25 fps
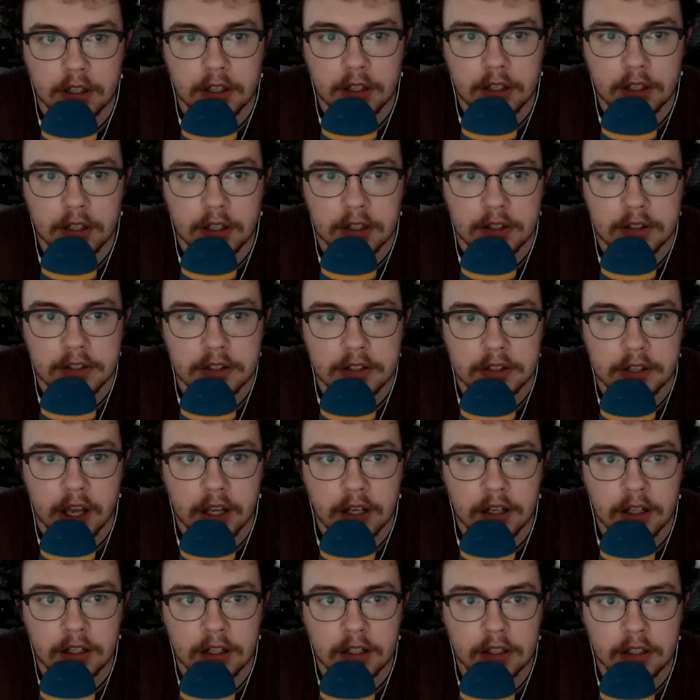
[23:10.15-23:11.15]

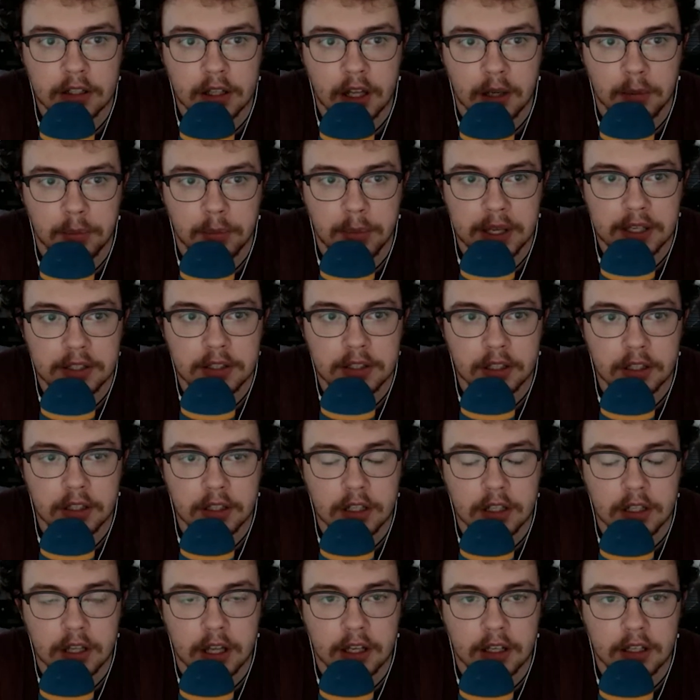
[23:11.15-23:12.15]
consent. Like basically
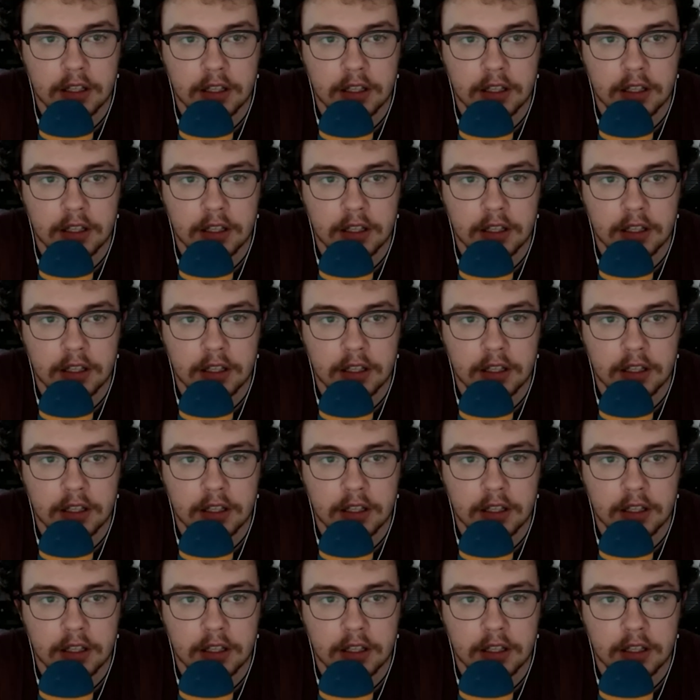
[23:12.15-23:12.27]
like